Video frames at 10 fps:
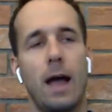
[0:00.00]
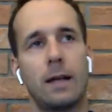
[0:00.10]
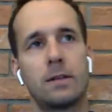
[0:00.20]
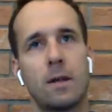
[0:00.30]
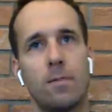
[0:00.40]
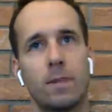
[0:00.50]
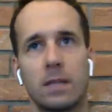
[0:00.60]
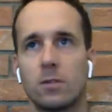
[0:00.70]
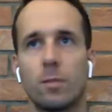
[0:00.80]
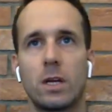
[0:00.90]
And
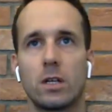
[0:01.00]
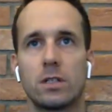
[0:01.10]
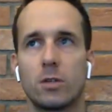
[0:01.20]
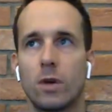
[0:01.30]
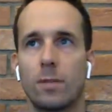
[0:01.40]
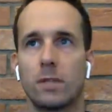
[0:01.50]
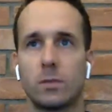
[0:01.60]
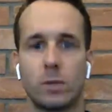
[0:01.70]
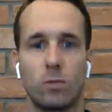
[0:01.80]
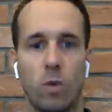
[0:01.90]
that's not because they're doing
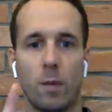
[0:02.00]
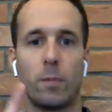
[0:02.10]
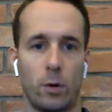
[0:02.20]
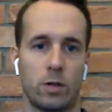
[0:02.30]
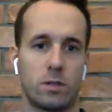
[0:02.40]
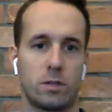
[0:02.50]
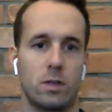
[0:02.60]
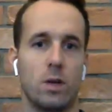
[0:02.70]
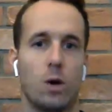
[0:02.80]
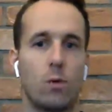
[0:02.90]
business with one person
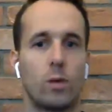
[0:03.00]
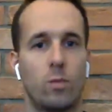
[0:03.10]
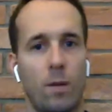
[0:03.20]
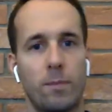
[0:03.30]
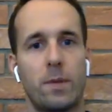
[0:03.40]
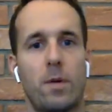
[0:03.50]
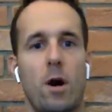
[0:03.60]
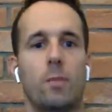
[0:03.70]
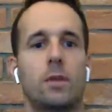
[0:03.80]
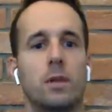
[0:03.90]
or with one
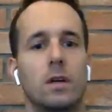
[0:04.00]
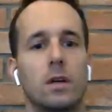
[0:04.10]
department.